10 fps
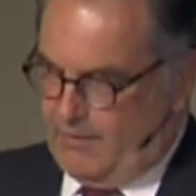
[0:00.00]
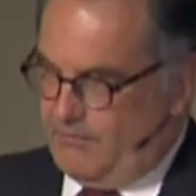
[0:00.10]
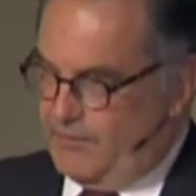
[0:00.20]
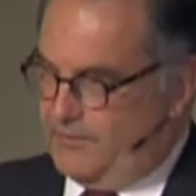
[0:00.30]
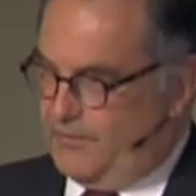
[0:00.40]

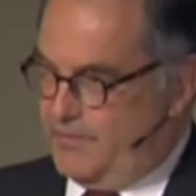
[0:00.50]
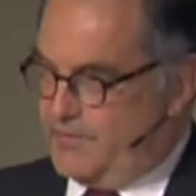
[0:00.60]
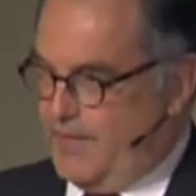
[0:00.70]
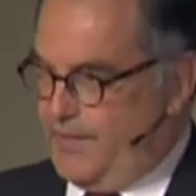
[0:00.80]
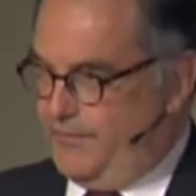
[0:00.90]
but
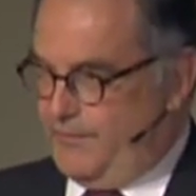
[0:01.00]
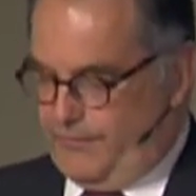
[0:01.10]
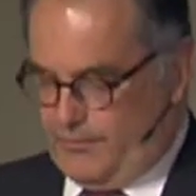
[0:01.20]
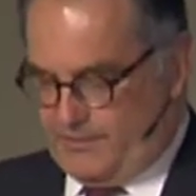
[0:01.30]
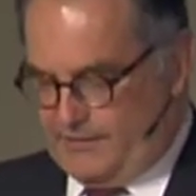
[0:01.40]
save
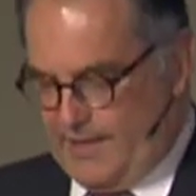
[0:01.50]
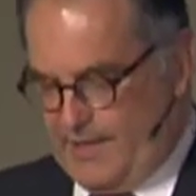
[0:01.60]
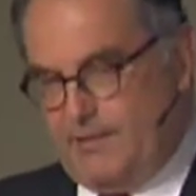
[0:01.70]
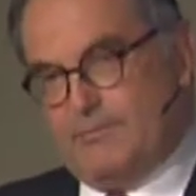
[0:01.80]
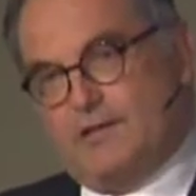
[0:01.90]
for the time,